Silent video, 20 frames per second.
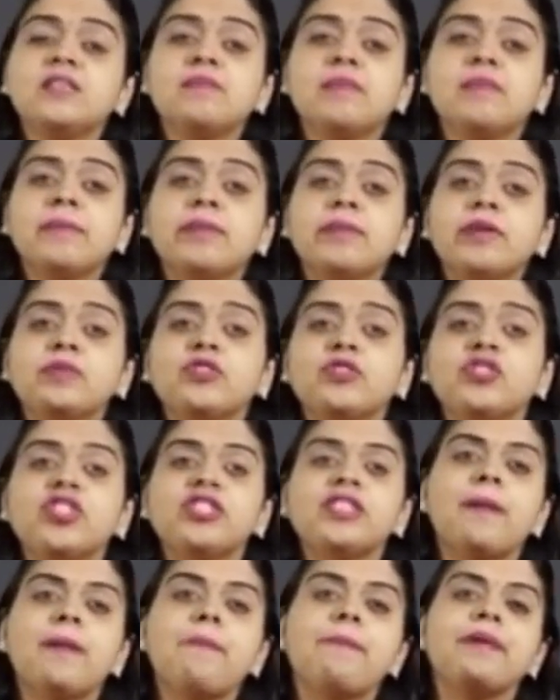team members will
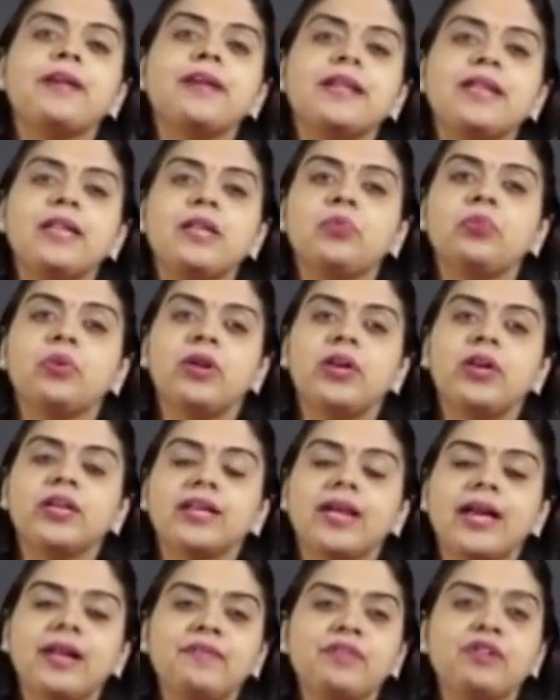just separately
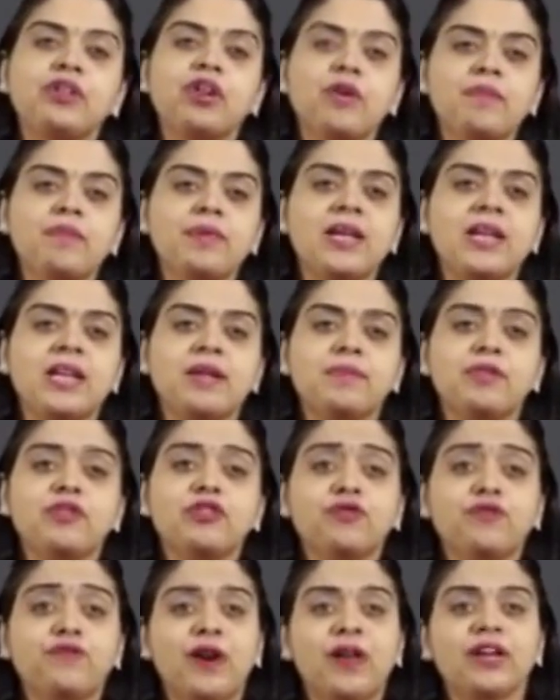work and will not be
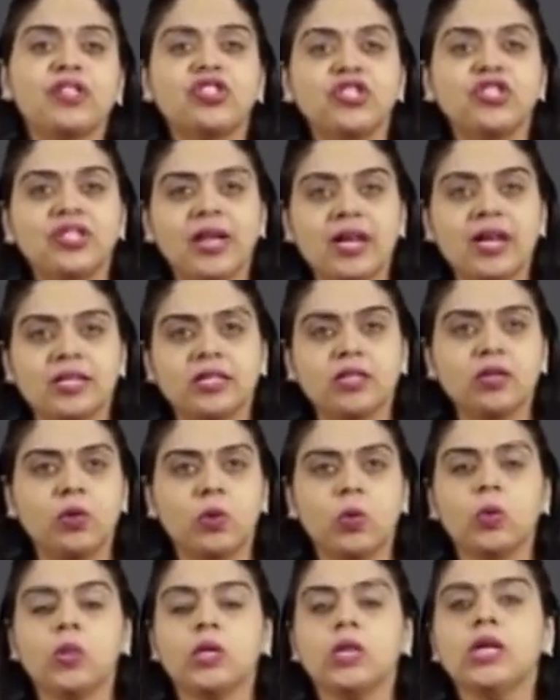able to function as a
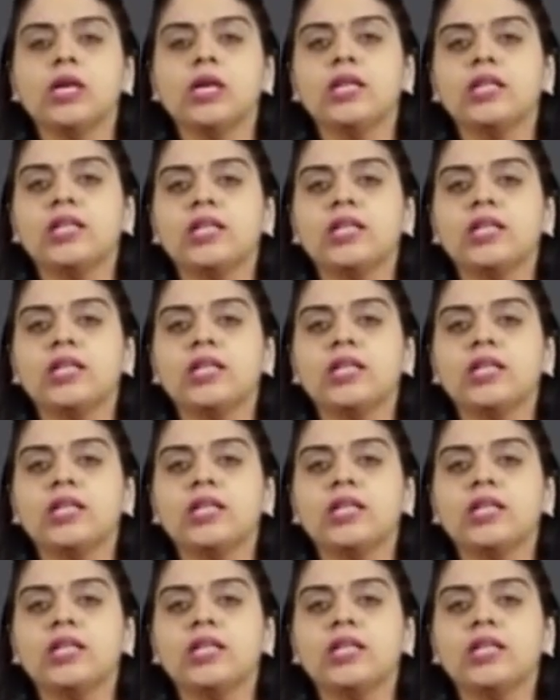whole.